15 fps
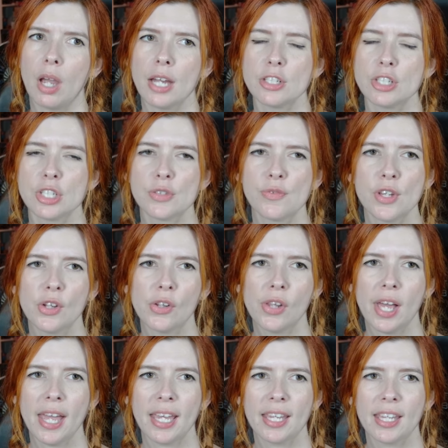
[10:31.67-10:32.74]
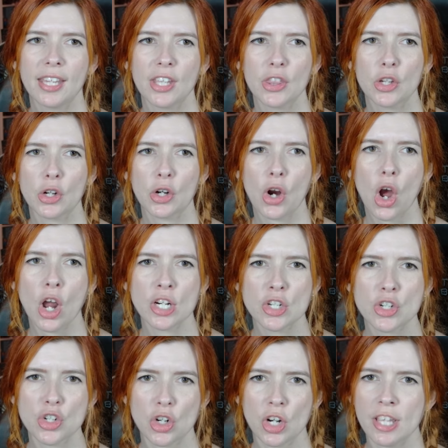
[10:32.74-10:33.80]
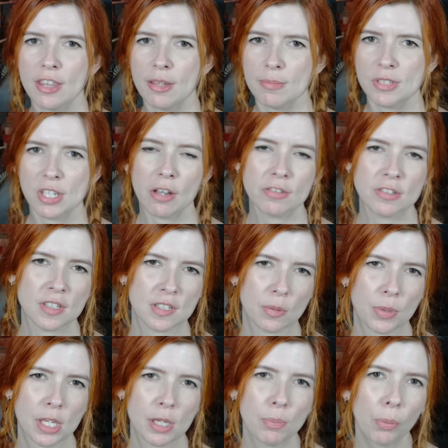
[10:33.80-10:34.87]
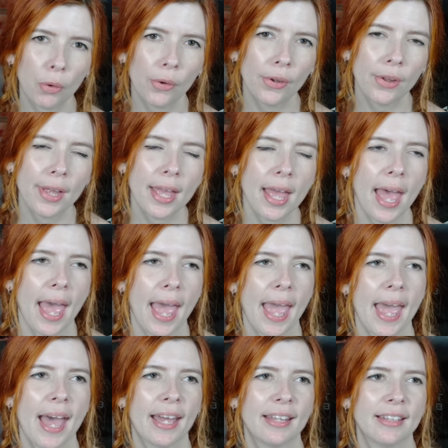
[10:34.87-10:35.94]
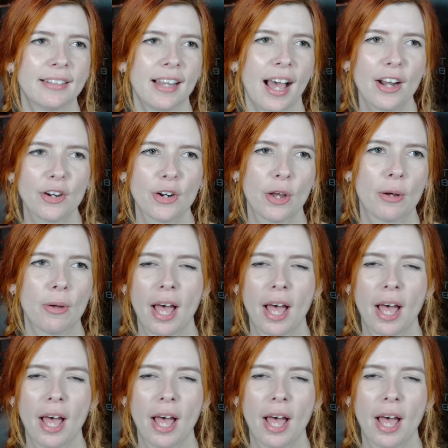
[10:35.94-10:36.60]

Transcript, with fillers: I just feel like they're on a journey themselves as a people and I don't know.